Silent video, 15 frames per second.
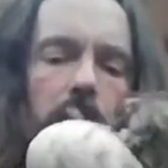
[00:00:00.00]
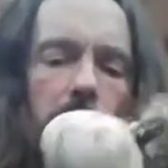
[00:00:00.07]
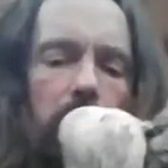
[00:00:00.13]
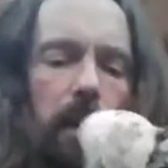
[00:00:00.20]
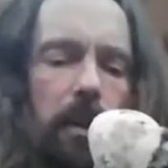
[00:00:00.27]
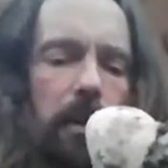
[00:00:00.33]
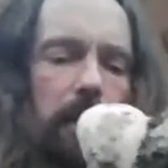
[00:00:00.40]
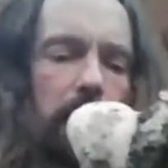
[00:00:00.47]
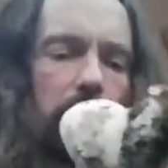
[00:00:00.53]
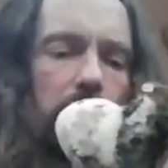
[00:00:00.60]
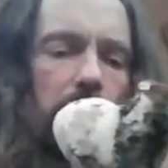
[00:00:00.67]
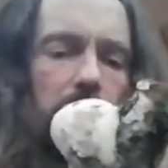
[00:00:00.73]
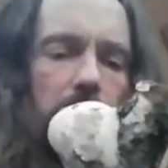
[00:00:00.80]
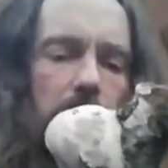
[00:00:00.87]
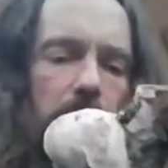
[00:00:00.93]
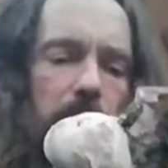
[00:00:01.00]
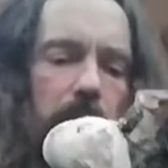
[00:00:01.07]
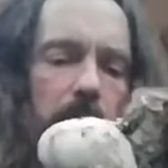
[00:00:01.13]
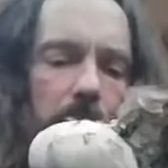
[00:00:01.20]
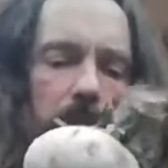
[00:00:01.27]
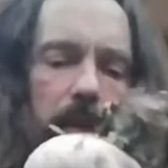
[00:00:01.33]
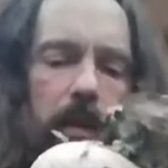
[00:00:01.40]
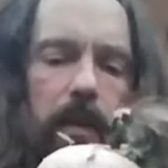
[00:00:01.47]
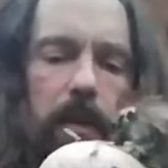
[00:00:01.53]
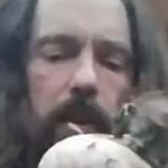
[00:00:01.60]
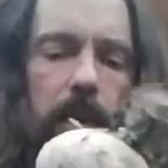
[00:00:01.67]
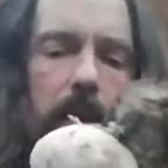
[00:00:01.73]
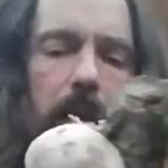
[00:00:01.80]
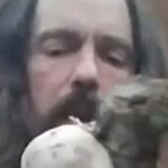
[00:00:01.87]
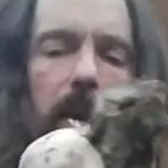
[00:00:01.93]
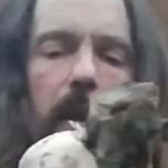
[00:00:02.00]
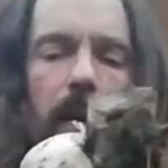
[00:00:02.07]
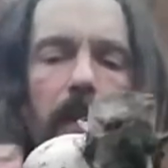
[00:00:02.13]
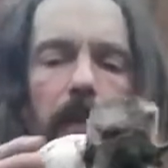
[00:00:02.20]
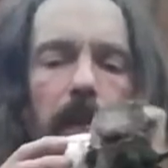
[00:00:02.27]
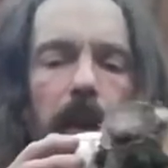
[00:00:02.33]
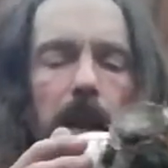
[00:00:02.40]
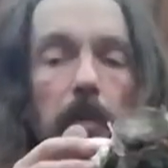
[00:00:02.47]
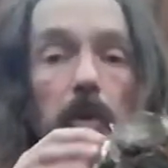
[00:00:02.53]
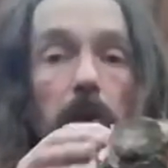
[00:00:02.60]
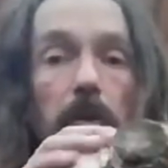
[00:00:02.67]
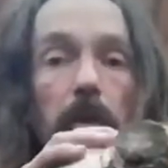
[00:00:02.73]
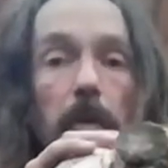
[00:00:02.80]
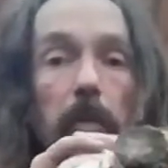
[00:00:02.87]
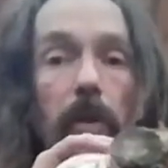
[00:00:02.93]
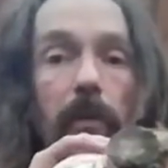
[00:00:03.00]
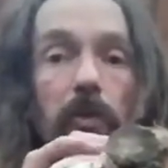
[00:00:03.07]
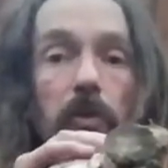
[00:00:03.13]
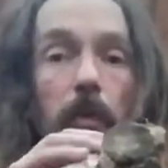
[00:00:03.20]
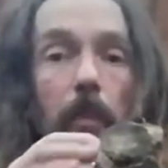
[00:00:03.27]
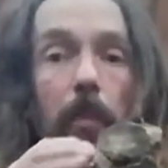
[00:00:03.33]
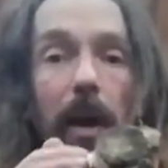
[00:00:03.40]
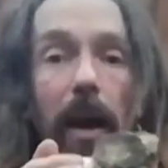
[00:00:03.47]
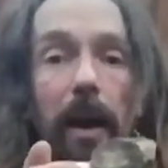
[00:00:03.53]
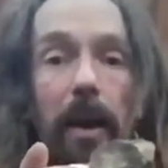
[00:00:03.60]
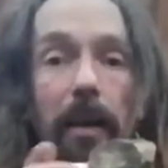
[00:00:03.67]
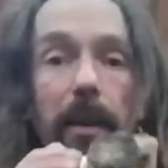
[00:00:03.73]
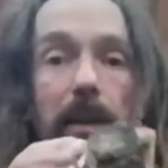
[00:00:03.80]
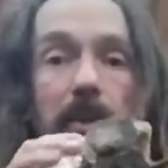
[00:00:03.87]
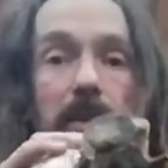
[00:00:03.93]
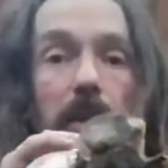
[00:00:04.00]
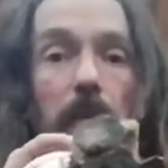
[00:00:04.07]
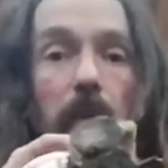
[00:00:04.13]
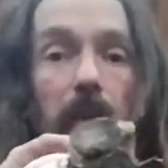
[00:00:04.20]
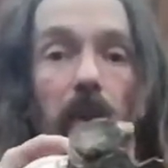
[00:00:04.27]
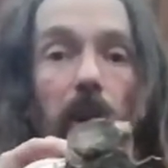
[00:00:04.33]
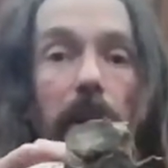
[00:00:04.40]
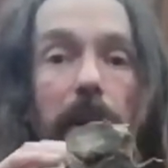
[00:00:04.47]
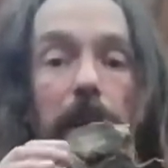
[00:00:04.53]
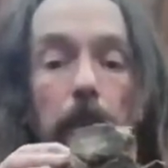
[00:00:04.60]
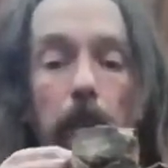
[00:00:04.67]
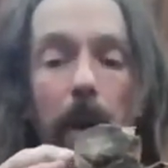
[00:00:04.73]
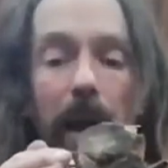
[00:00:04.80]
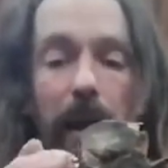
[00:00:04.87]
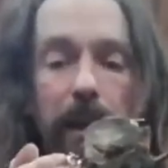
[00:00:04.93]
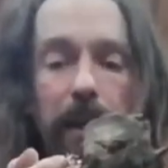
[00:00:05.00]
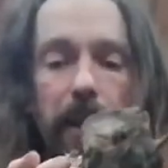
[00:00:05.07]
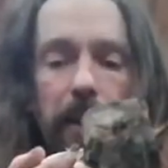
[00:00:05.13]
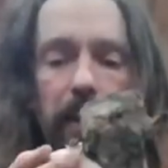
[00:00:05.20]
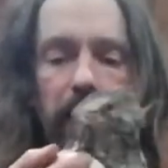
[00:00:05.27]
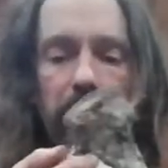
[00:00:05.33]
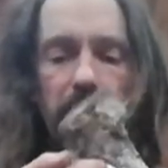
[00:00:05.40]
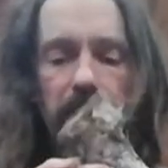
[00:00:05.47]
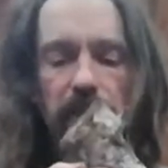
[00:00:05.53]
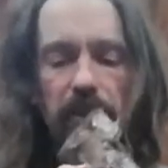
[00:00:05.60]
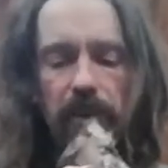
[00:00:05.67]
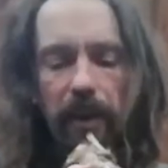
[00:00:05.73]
and then I'm going to remove some bark and see if we've got any bark incursions